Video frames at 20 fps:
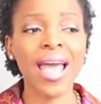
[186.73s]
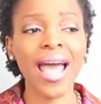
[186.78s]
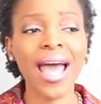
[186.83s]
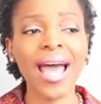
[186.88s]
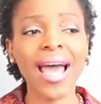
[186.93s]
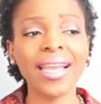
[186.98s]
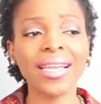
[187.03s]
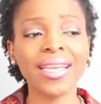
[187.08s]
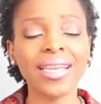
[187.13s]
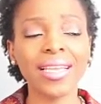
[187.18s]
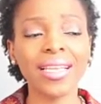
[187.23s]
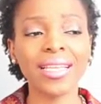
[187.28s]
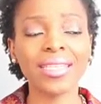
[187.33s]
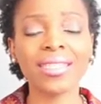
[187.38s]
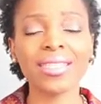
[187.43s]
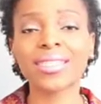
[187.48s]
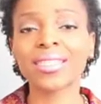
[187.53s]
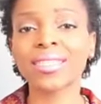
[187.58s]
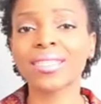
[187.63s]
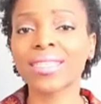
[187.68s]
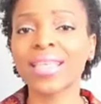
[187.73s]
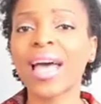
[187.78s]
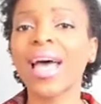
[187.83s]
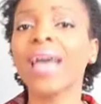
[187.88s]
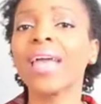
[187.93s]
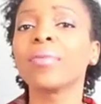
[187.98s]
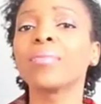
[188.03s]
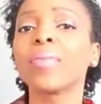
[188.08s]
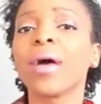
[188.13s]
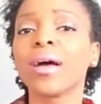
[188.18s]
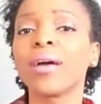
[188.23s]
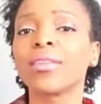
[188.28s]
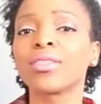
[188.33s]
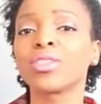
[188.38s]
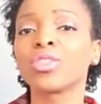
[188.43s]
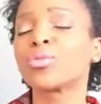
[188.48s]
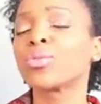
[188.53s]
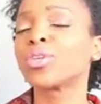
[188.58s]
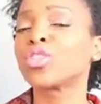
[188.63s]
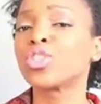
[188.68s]
and it's time
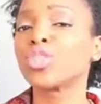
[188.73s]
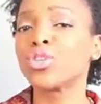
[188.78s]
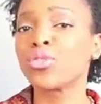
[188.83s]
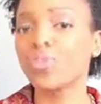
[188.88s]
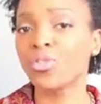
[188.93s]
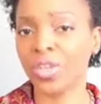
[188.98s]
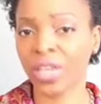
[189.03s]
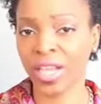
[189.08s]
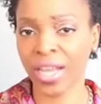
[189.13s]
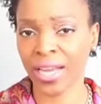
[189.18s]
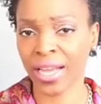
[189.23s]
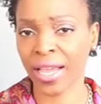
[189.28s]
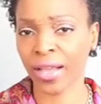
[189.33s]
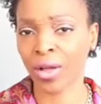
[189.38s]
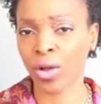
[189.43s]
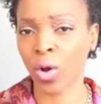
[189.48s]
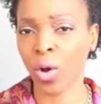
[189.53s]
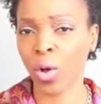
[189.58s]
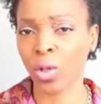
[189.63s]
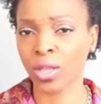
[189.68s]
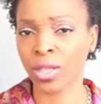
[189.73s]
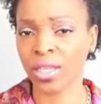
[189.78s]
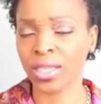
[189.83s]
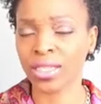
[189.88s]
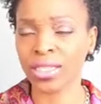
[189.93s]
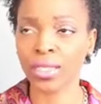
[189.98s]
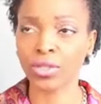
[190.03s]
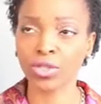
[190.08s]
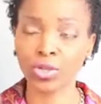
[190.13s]
to rejuvenate, I call it,